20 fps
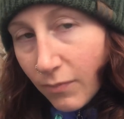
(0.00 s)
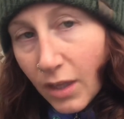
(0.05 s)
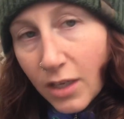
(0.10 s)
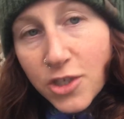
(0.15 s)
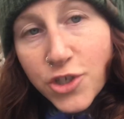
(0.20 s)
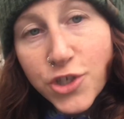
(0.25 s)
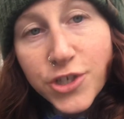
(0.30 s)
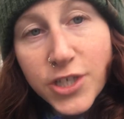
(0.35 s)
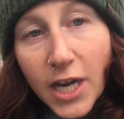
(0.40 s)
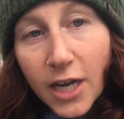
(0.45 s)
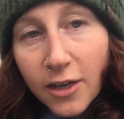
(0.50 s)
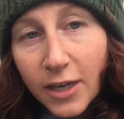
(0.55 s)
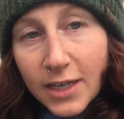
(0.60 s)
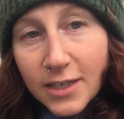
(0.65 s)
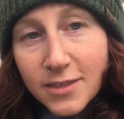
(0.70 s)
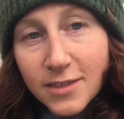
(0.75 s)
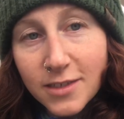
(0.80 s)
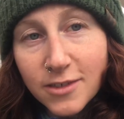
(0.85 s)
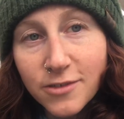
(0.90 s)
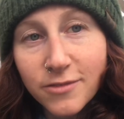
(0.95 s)
share
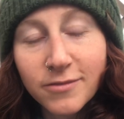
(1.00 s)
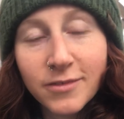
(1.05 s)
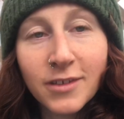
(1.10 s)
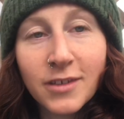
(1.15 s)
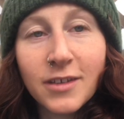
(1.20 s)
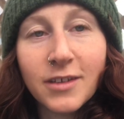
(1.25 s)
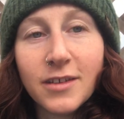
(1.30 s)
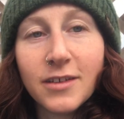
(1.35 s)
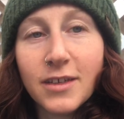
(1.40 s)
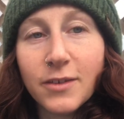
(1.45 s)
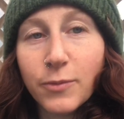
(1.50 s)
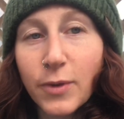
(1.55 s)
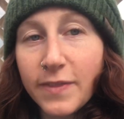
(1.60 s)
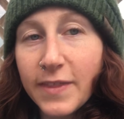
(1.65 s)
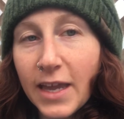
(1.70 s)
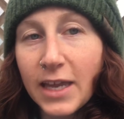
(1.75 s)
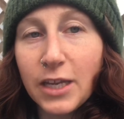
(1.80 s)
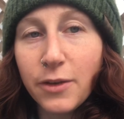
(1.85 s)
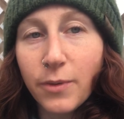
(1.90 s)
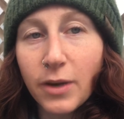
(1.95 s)
it with
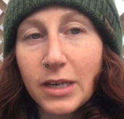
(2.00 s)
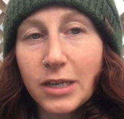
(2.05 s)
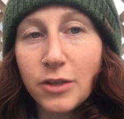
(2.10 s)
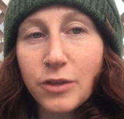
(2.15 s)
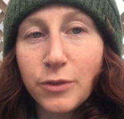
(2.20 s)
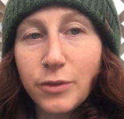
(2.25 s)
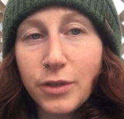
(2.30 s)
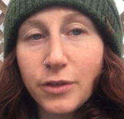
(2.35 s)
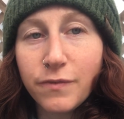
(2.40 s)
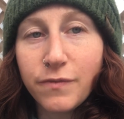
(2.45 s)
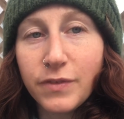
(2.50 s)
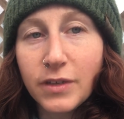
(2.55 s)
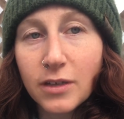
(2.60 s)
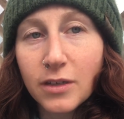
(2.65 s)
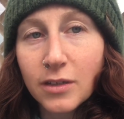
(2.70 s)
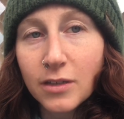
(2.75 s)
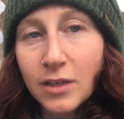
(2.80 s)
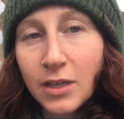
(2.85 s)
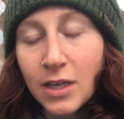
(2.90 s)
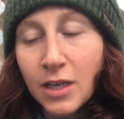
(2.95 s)
anyone who you
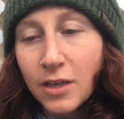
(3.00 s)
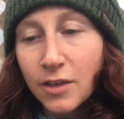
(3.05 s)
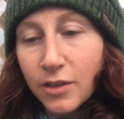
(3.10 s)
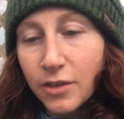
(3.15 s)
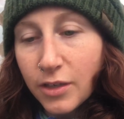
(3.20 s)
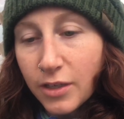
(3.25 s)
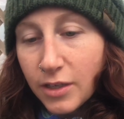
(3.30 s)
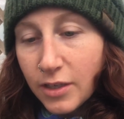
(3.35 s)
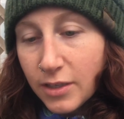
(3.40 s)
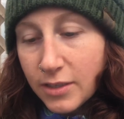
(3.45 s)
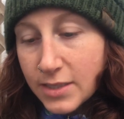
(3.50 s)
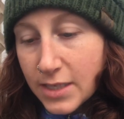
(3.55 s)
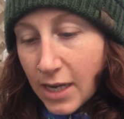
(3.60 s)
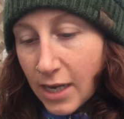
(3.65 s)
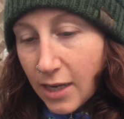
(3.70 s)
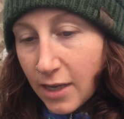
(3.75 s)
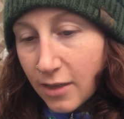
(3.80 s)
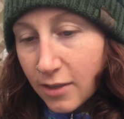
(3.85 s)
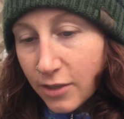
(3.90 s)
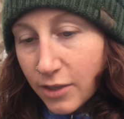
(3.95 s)
feel could
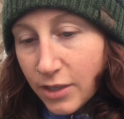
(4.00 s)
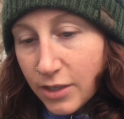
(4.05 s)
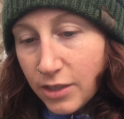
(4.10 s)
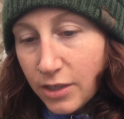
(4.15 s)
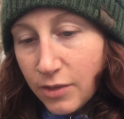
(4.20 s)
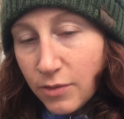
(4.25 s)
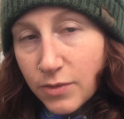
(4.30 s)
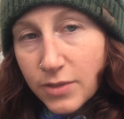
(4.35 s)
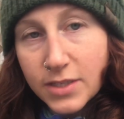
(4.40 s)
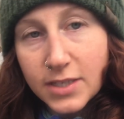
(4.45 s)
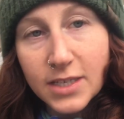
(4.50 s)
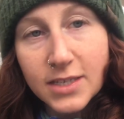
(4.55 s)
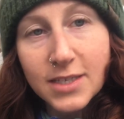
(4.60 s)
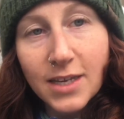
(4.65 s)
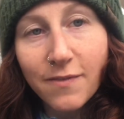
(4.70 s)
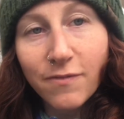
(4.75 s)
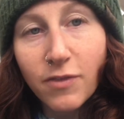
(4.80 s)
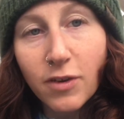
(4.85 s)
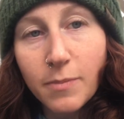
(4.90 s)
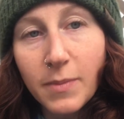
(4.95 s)
use this
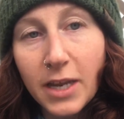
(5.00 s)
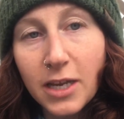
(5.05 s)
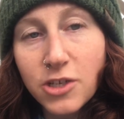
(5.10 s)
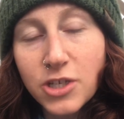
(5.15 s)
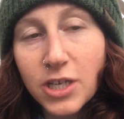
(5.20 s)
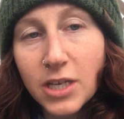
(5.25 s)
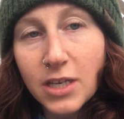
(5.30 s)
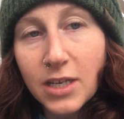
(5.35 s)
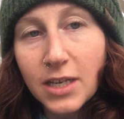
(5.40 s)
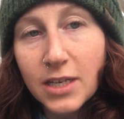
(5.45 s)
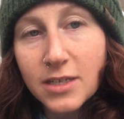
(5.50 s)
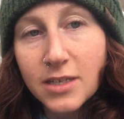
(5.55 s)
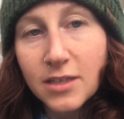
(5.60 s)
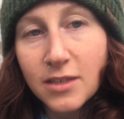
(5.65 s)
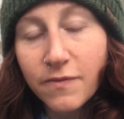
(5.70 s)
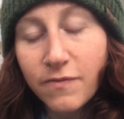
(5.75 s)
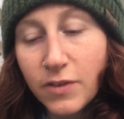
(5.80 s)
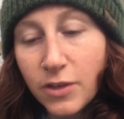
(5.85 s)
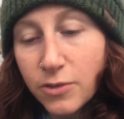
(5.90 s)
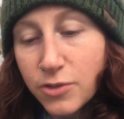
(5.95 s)
information into
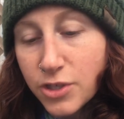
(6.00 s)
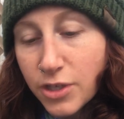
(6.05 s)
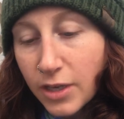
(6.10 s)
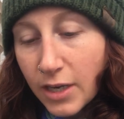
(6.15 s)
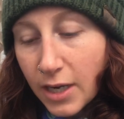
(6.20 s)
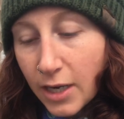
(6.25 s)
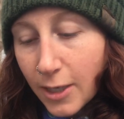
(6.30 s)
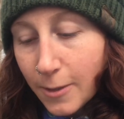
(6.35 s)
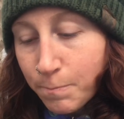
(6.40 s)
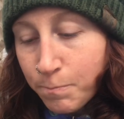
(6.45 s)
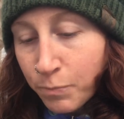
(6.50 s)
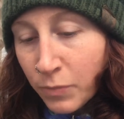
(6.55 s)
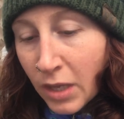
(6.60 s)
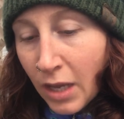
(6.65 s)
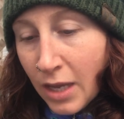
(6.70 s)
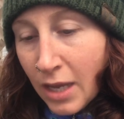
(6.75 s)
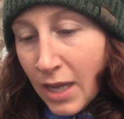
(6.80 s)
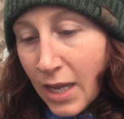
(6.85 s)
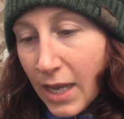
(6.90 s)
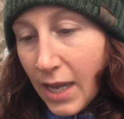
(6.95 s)
the future here.
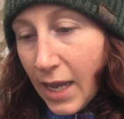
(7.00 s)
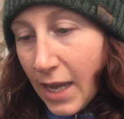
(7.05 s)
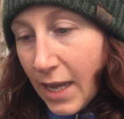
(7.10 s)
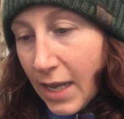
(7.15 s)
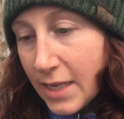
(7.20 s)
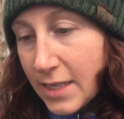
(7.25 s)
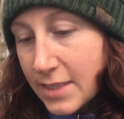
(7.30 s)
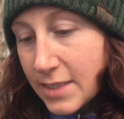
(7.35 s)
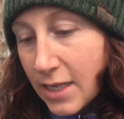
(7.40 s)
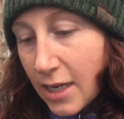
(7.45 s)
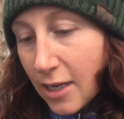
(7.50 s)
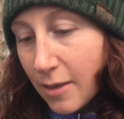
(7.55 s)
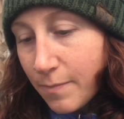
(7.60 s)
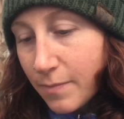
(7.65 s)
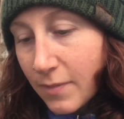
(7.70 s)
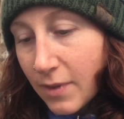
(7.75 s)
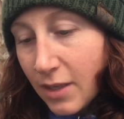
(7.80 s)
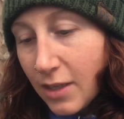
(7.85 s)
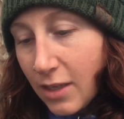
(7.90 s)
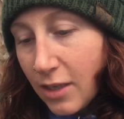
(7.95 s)
And
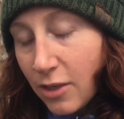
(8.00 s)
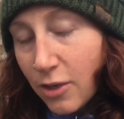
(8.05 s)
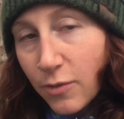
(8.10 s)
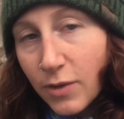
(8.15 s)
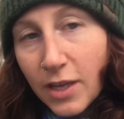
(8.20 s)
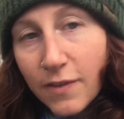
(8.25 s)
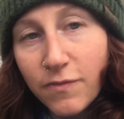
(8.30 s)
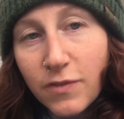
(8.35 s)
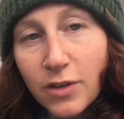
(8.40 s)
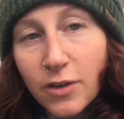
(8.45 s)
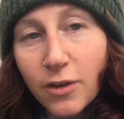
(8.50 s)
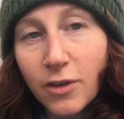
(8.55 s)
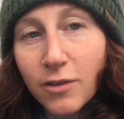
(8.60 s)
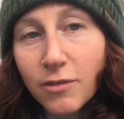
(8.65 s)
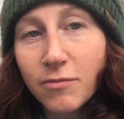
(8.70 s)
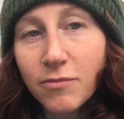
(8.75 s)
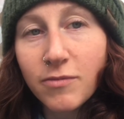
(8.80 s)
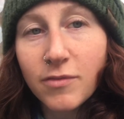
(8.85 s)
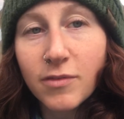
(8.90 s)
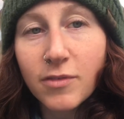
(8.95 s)
you know, if
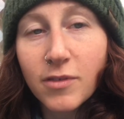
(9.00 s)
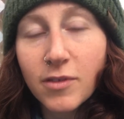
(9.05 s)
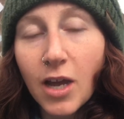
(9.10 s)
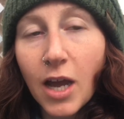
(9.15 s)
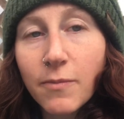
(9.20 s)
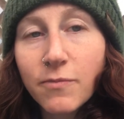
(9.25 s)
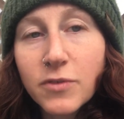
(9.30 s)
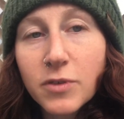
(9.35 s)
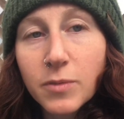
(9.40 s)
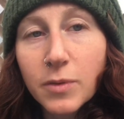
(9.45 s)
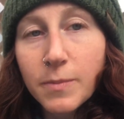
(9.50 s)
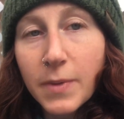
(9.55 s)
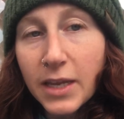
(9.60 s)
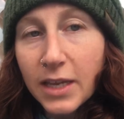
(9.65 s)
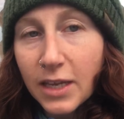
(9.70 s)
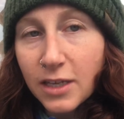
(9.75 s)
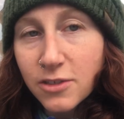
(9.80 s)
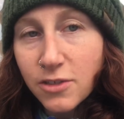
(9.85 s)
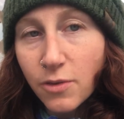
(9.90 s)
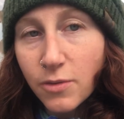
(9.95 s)
you're comfortable
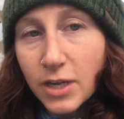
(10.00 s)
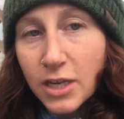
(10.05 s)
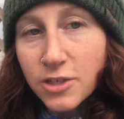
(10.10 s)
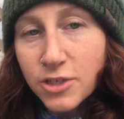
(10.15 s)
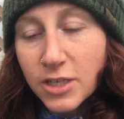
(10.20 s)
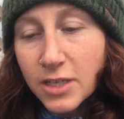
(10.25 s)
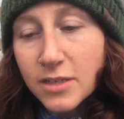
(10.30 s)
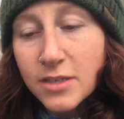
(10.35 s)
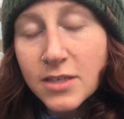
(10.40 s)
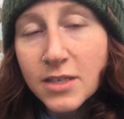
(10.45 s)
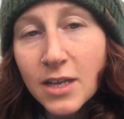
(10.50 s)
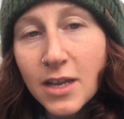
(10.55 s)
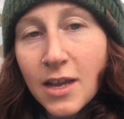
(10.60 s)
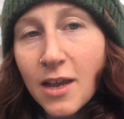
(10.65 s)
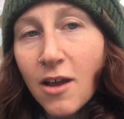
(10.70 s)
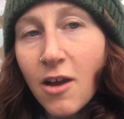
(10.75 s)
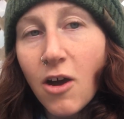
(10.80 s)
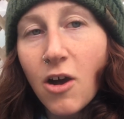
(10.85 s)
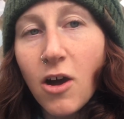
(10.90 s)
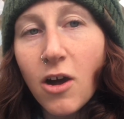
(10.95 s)
making donations,
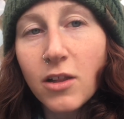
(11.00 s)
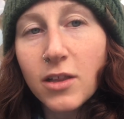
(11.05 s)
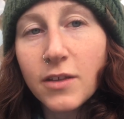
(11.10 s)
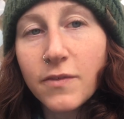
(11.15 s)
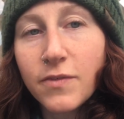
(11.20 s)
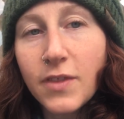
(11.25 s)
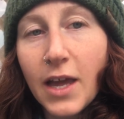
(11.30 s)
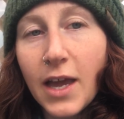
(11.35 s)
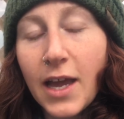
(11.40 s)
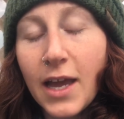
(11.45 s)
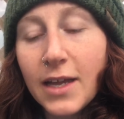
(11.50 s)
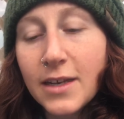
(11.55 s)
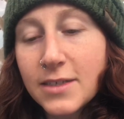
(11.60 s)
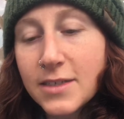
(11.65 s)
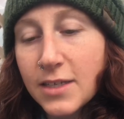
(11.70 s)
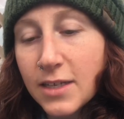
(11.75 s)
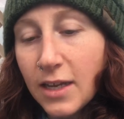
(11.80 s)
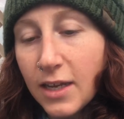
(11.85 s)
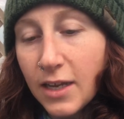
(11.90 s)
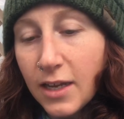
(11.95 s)
all of that